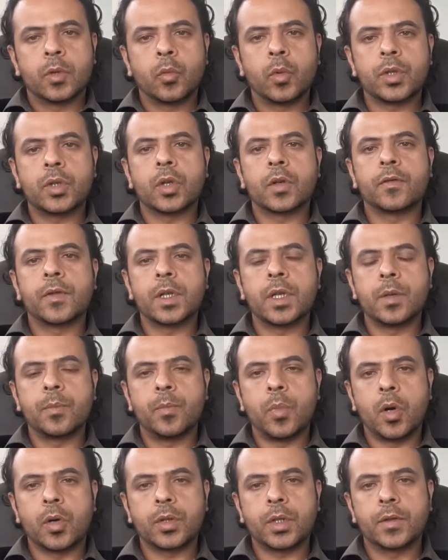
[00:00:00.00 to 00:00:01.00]
which are very
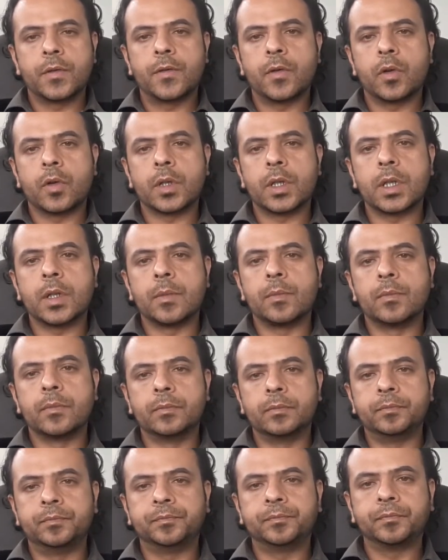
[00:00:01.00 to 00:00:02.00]
important for the
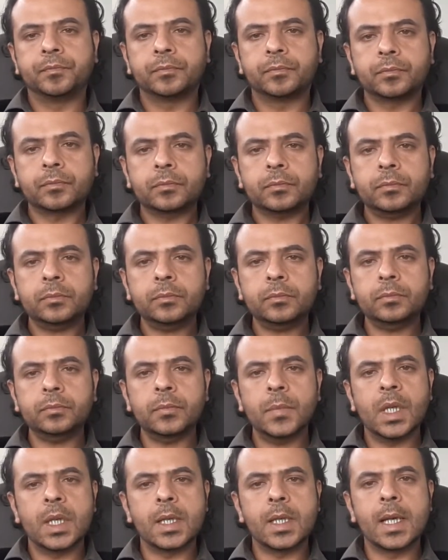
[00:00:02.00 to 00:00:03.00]

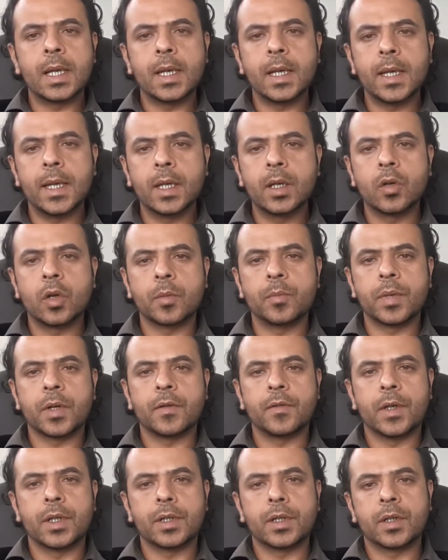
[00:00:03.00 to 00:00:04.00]
delaying or
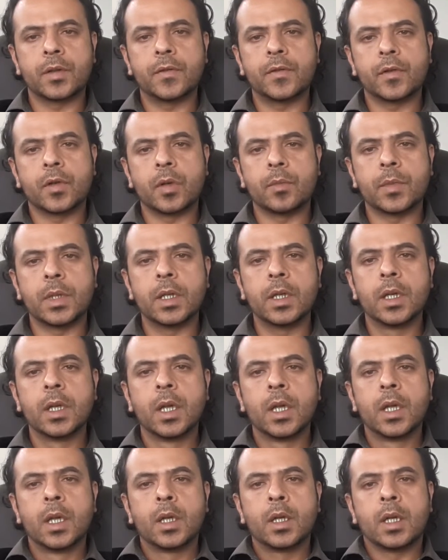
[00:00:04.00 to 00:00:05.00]
preventing from the
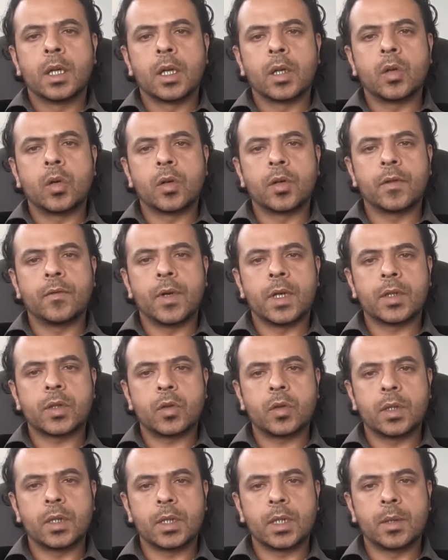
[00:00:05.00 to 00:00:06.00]

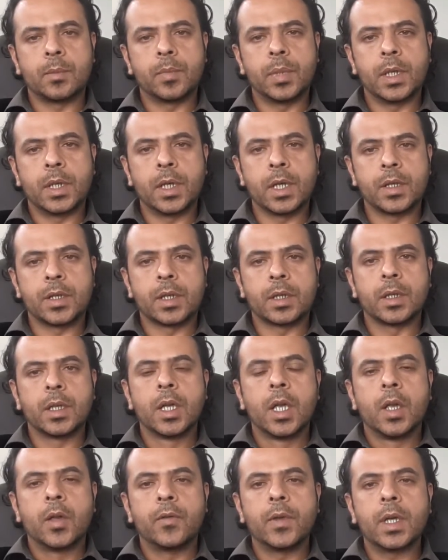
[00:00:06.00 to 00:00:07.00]
cardiovascular complication.
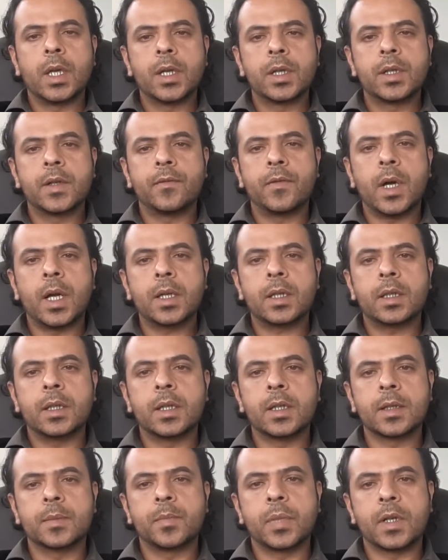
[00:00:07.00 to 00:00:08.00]
We can divide
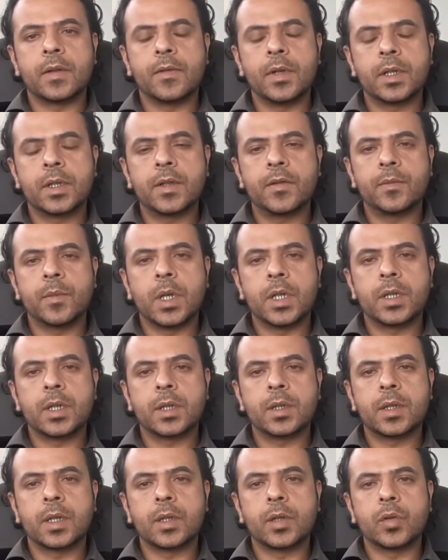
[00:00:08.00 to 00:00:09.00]
these preventive
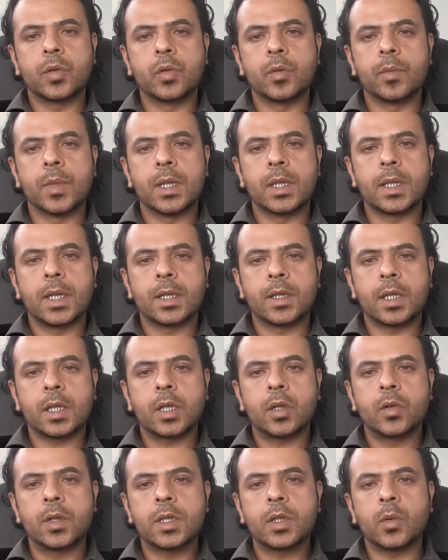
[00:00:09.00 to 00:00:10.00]
measures into main
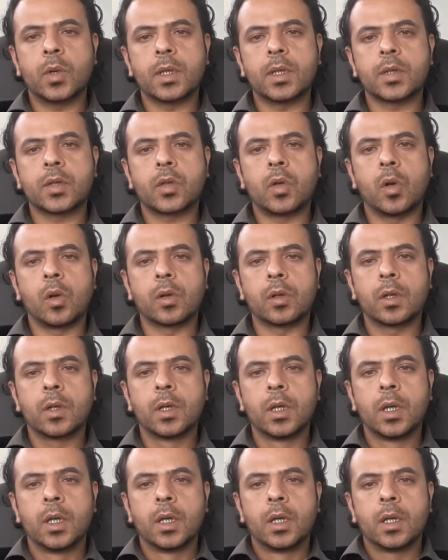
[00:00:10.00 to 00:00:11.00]
categories. One is
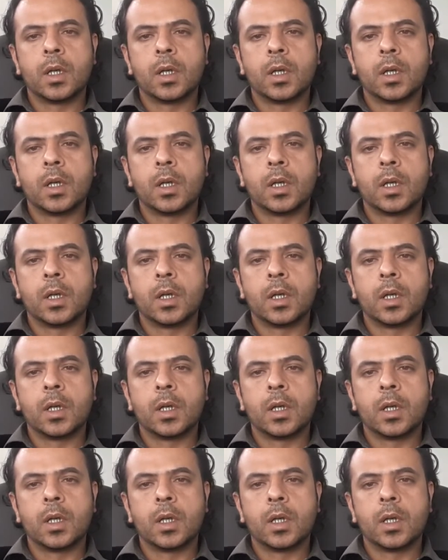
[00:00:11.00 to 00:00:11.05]
called